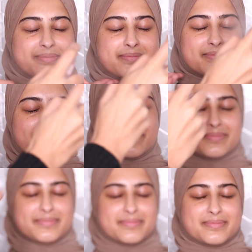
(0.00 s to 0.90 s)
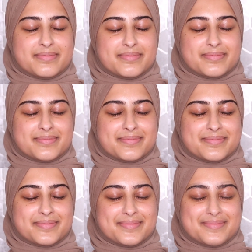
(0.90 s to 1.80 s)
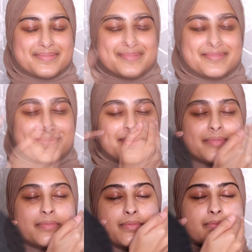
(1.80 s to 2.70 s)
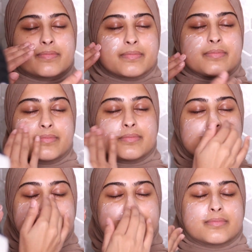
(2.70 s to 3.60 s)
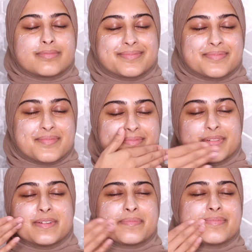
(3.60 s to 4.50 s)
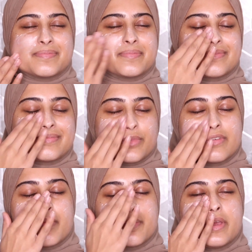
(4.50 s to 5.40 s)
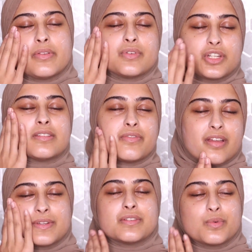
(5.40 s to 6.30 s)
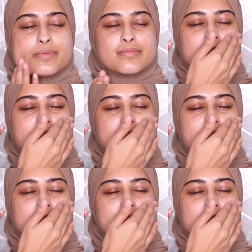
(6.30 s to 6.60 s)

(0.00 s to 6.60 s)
Set Spray, and yeah, just patting that in. Then using the Tatcha Silk Canvas